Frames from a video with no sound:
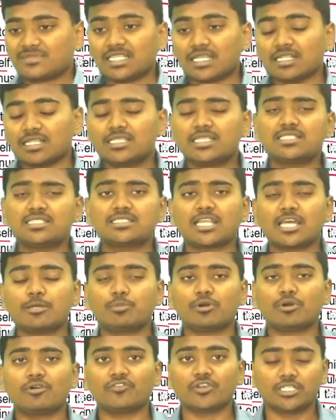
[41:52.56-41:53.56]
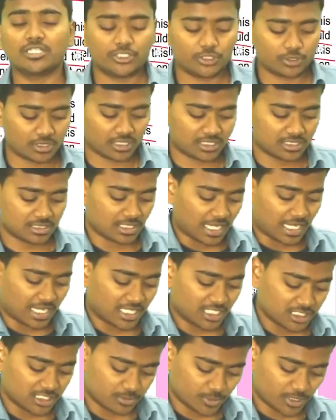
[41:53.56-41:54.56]
this type of insurance
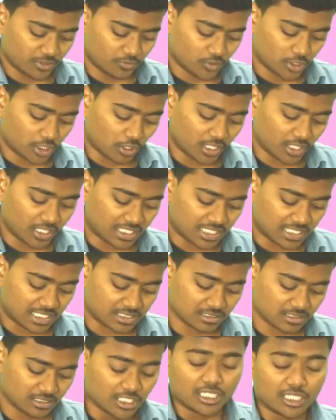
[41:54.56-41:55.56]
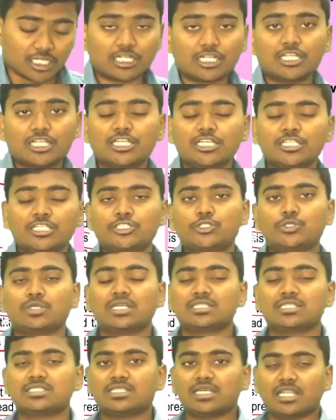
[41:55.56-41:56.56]
arrangement we call it as
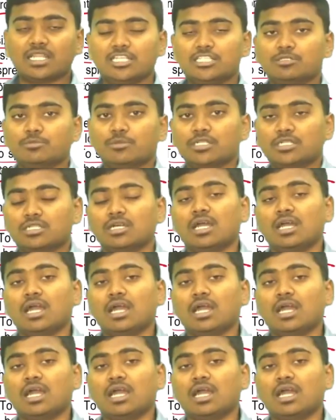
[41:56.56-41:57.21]
reinsurance arrangement,